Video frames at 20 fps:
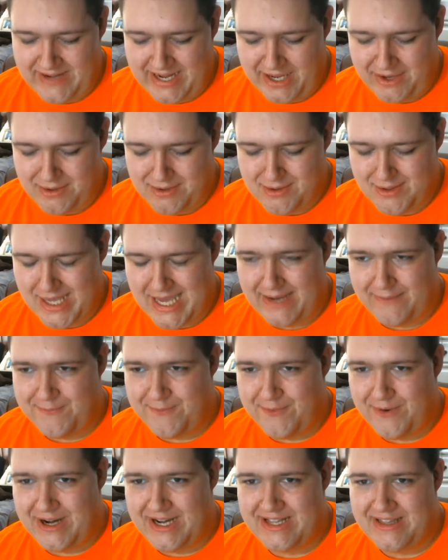I also
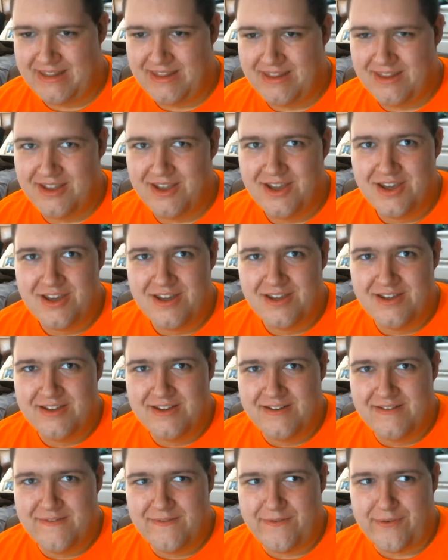have one
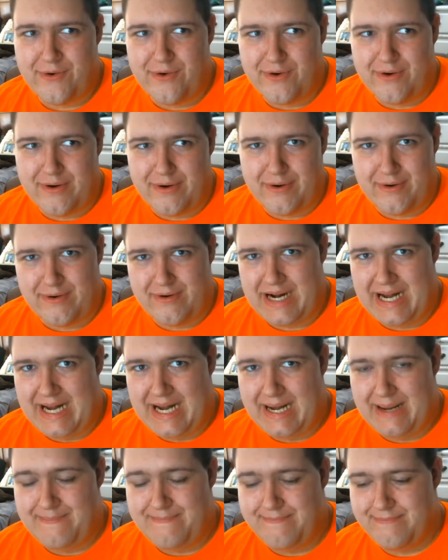for
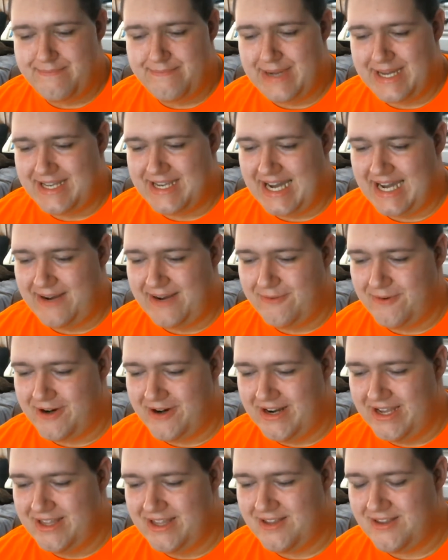bedtime
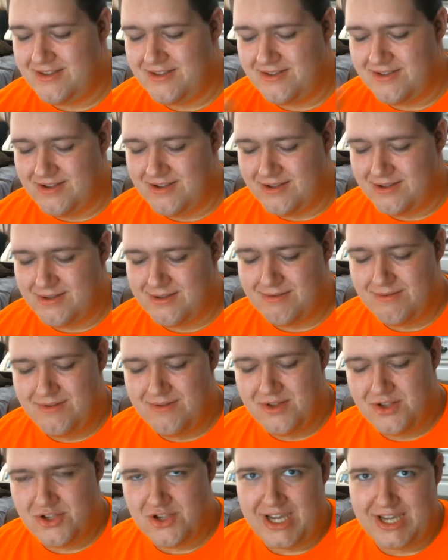where it just
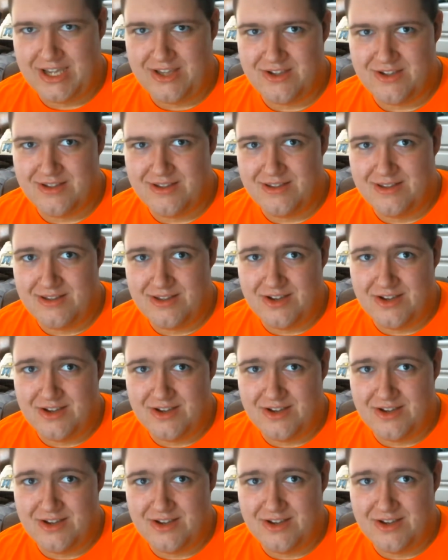changes